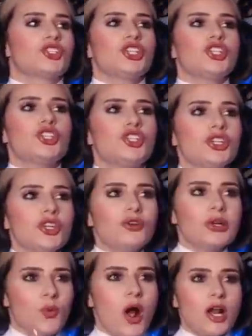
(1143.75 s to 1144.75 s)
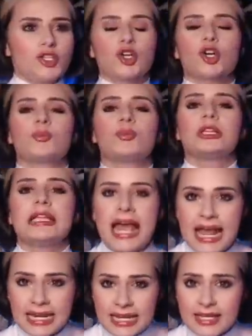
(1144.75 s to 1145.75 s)
She stood there and watched her
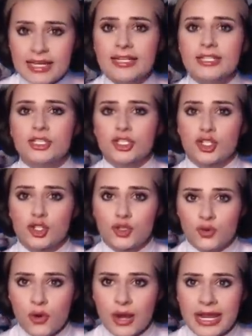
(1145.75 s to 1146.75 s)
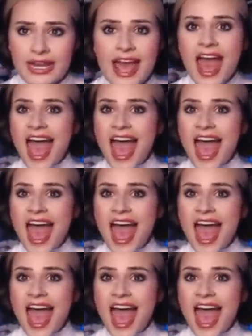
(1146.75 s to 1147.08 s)
planet get destroyed.